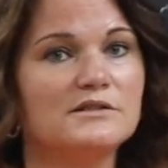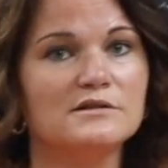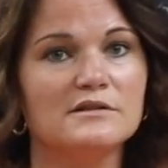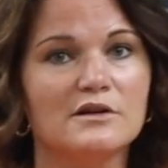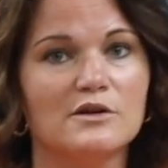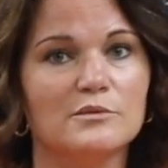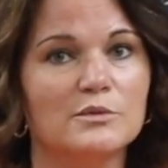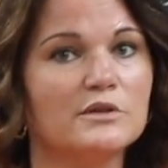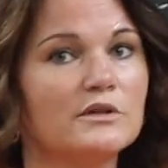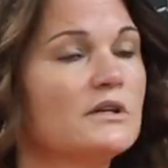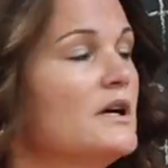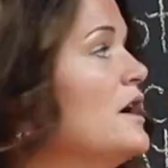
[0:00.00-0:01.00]
to the
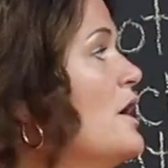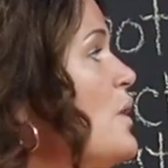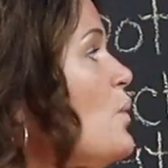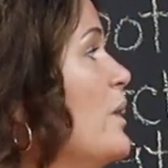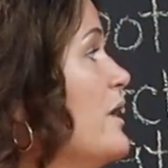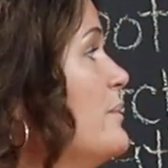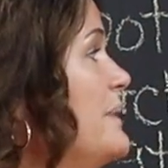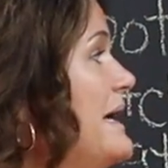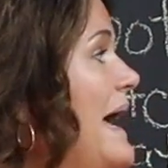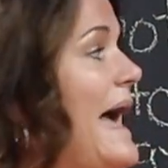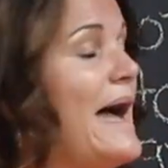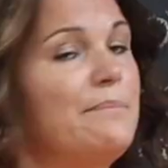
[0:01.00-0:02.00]
homeowner, we'll
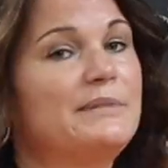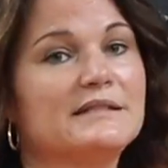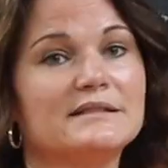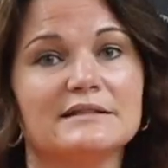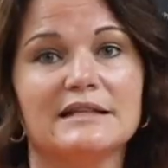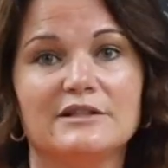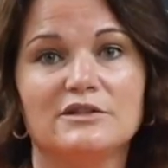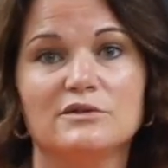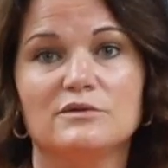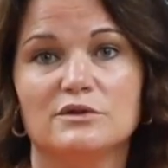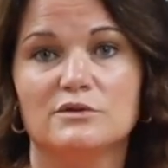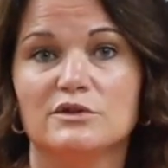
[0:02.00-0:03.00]
be happy to let
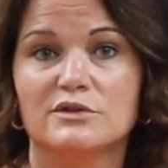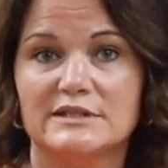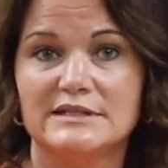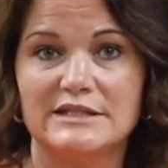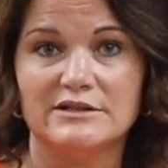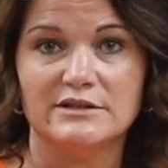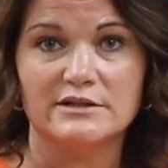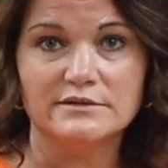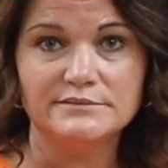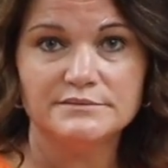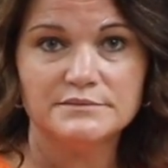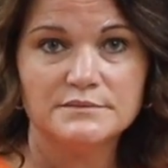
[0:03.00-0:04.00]
you do your
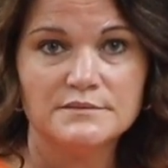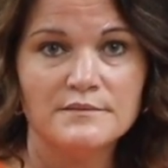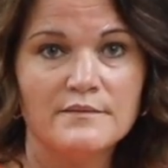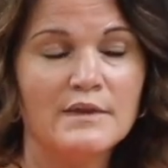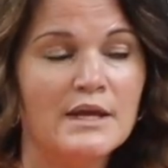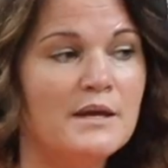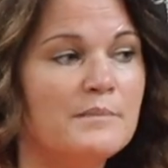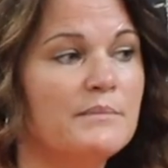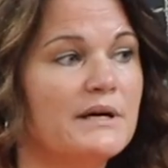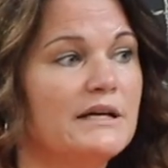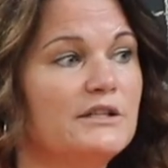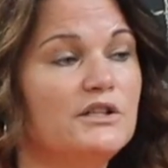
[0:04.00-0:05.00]
interior,
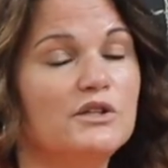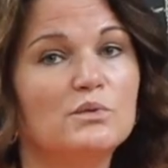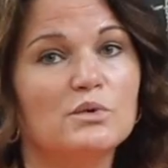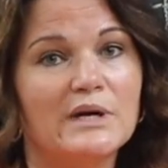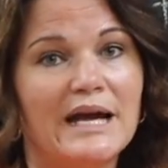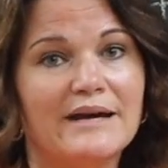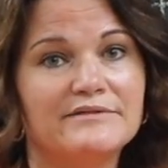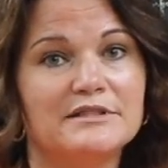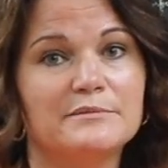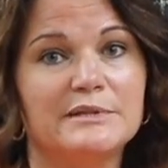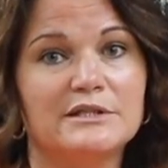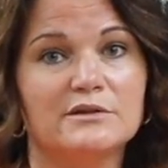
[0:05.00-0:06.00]
but you will have
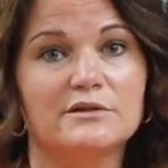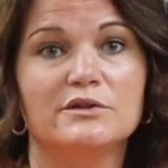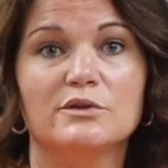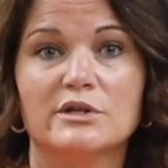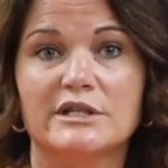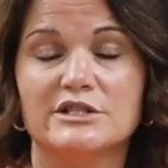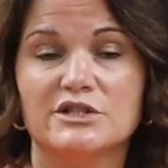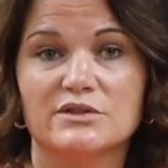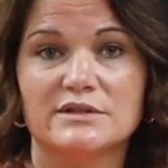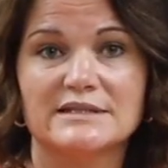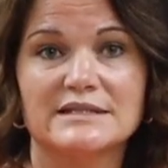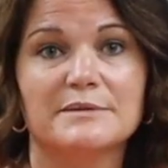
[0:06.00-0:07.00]
to bill your
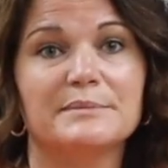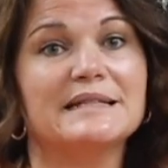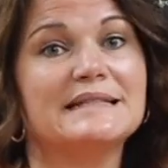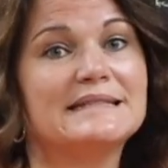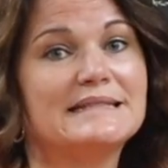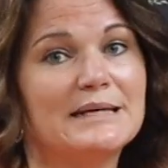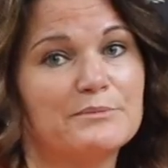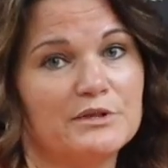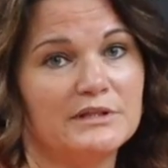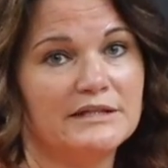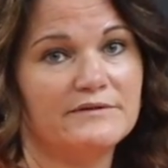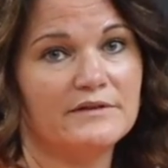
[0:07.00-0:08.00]
insurance company
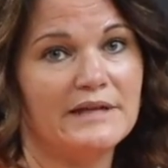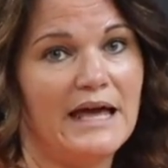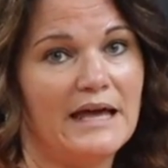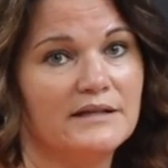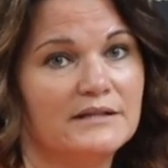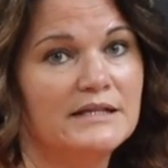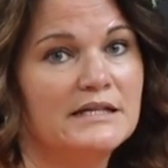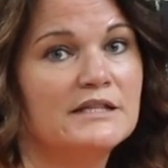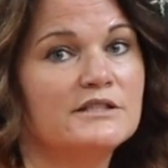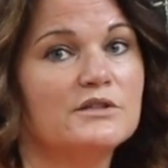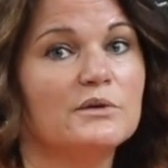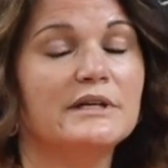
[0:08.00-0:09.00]
separately for that.
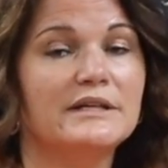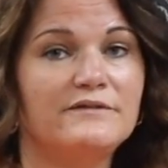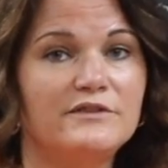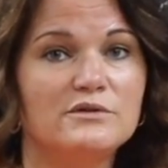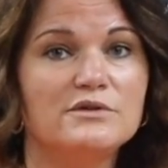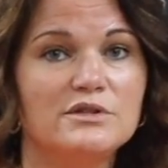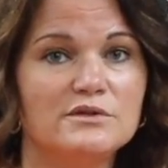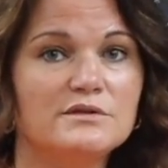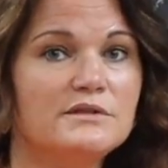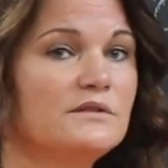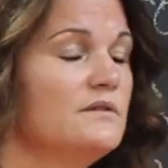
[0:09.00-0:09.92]
So if you choose to